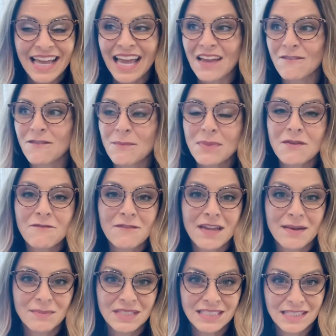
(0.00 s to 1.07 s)
and from the
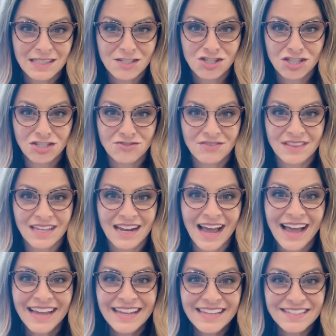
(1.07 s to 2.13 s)
families and the children that
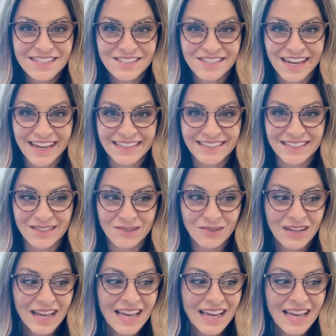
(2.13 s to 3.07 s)
I get to chat to,